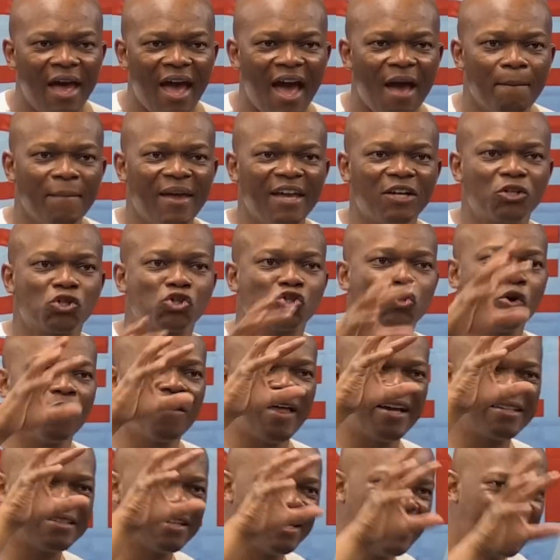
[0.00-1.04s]
and make sure
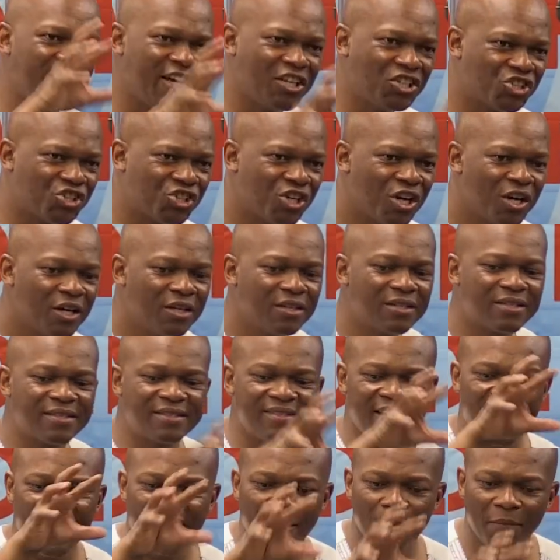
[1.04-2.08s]
that each
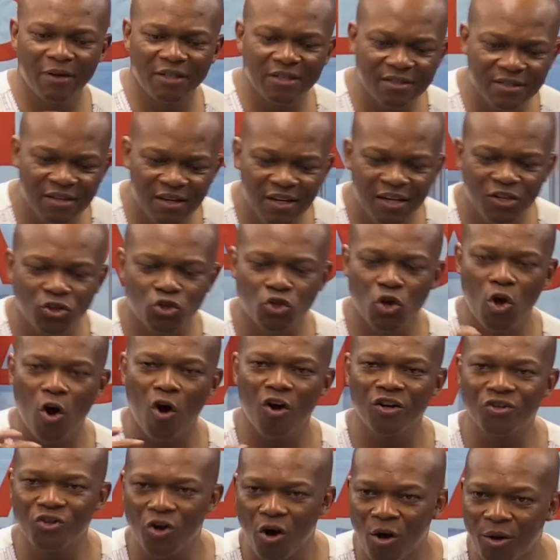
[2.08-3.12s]
segment is
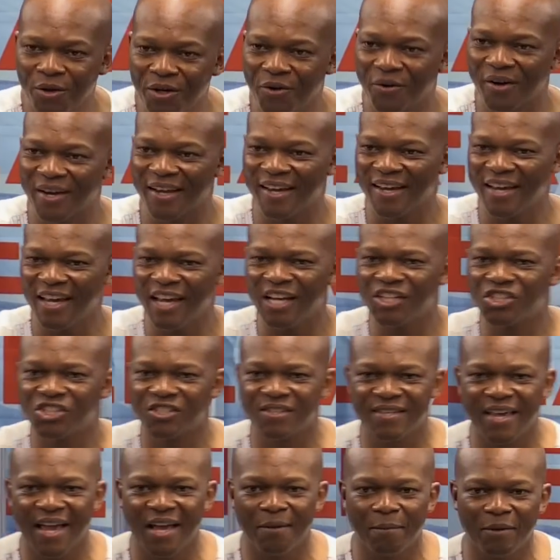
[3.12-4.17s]
God-honoring. Each
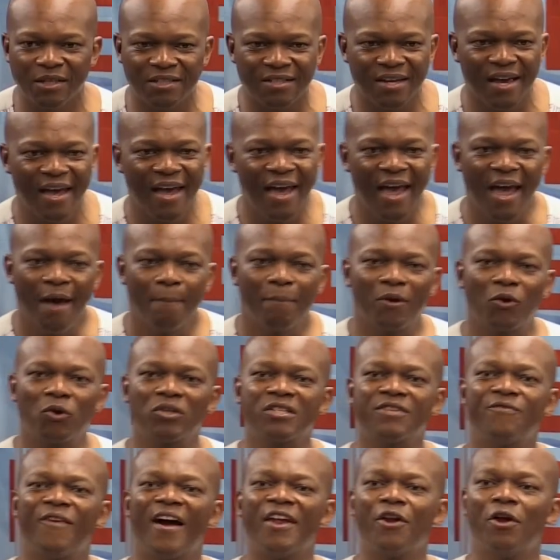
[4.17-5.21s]
segment.
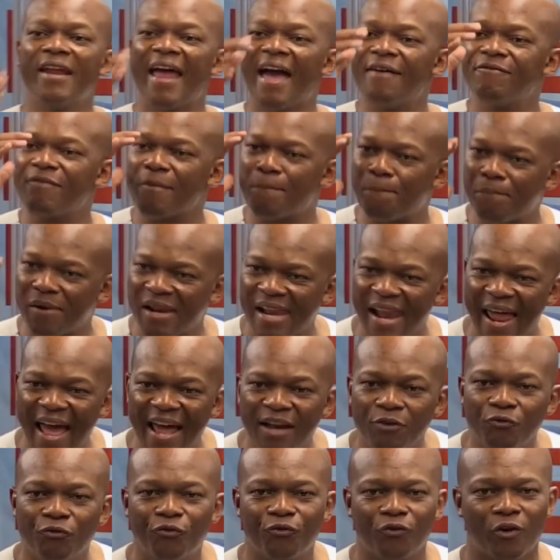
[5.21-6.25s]
Because if I don't have a
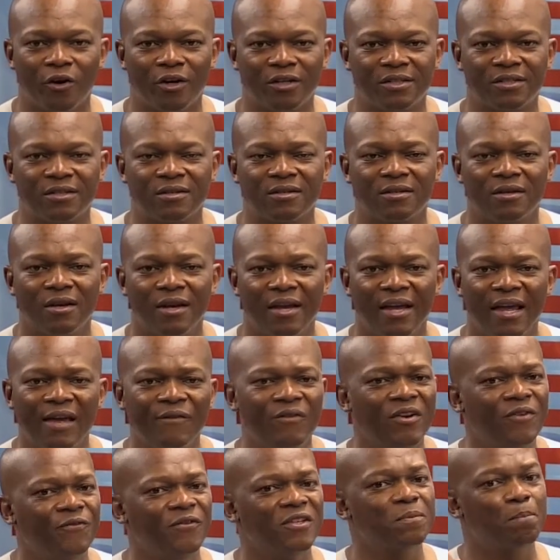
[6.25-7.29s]
plan for it,
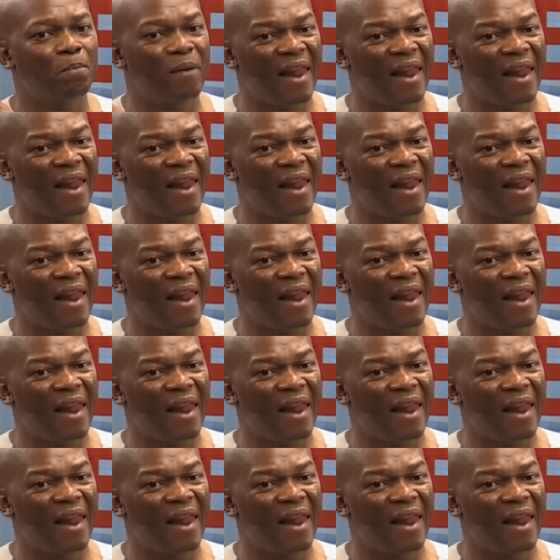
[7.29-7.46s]
even if it's